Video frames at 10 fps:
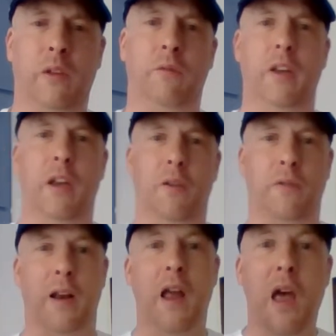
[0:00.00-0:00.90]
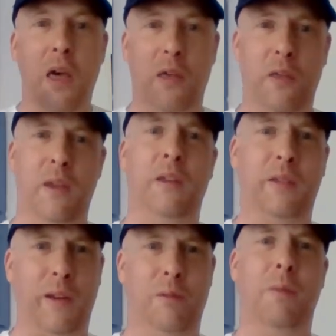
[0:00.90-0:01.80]
vanilla fan.
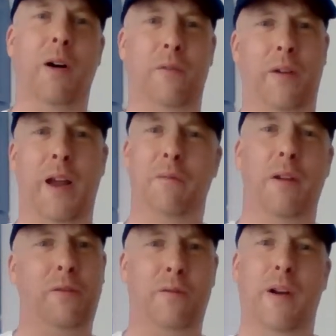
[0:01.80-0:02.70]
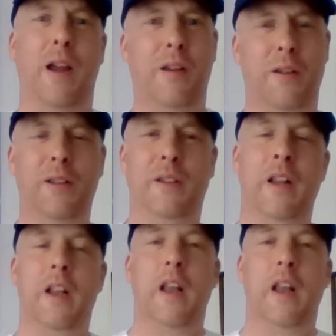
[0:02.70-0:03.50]
This is my favourite fragrance.